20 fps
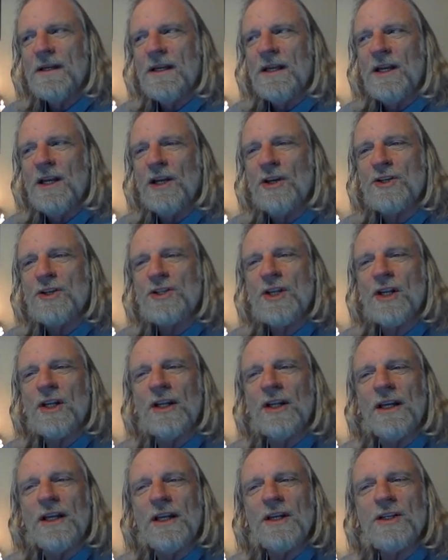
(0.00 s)
Here's the
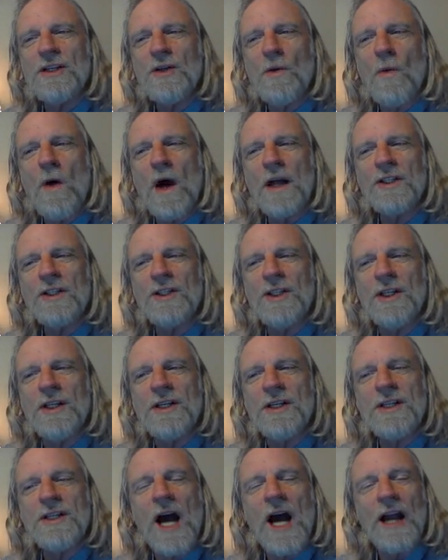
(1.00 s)
link to watch the
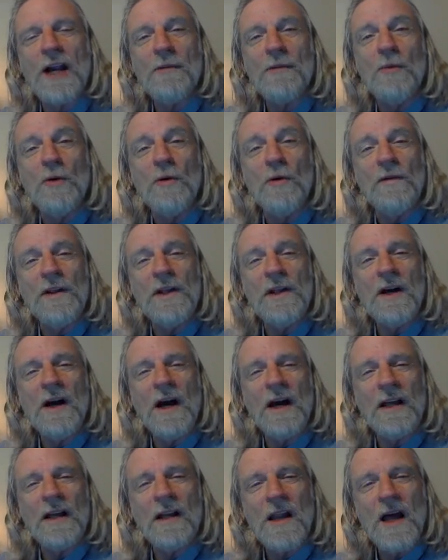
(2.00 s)
entire movie
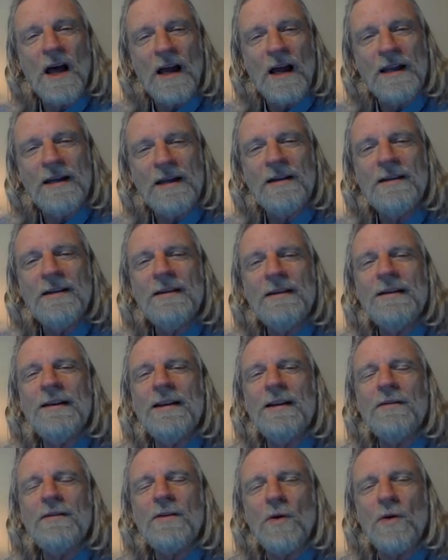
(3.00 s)
online.
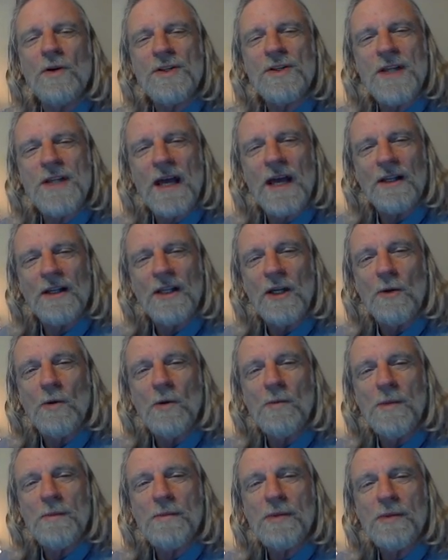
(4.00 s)
And of course, that link
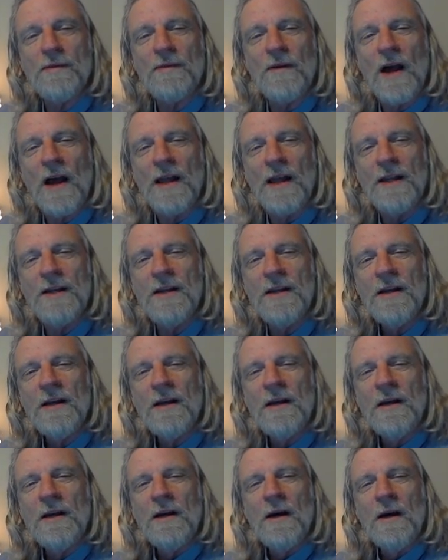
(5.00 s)
will be provided
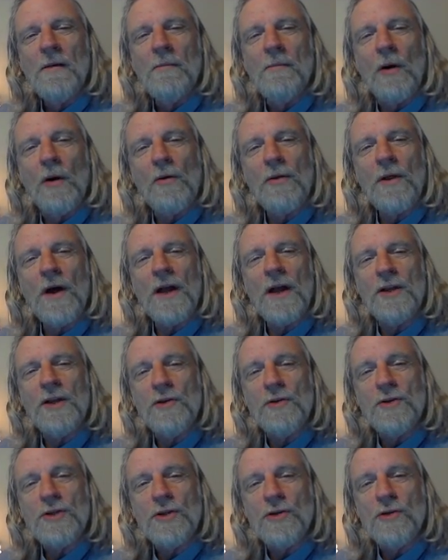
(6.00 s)
both on
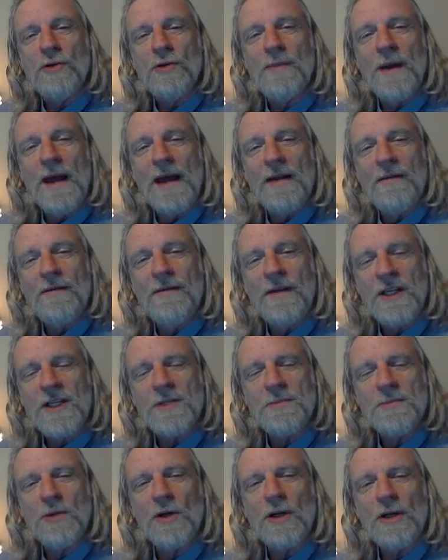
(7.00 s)
YouTube and
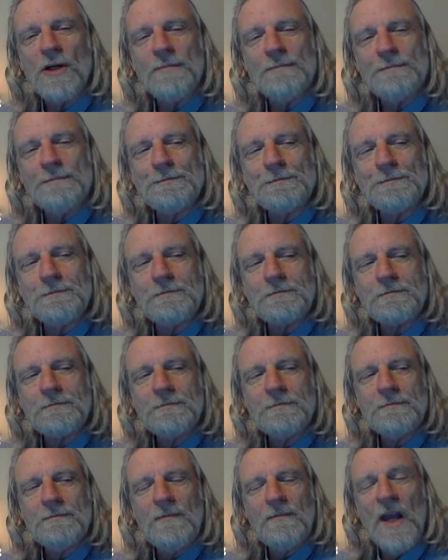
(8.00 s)
Facebook.
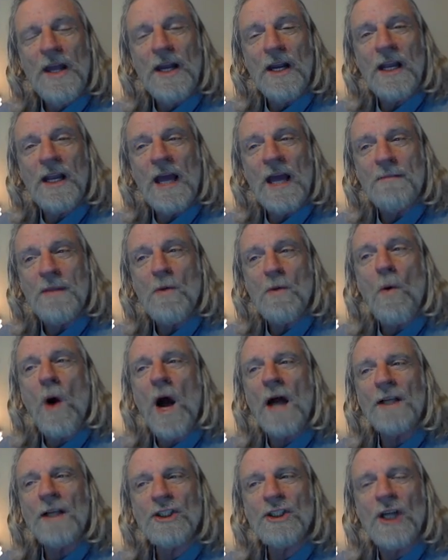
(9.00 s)
And it can be
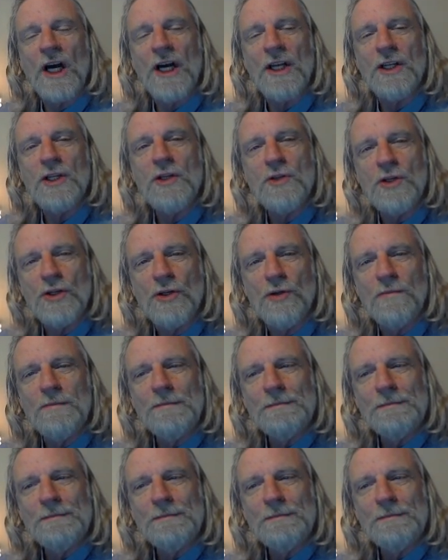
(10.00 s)
watched on YouTube.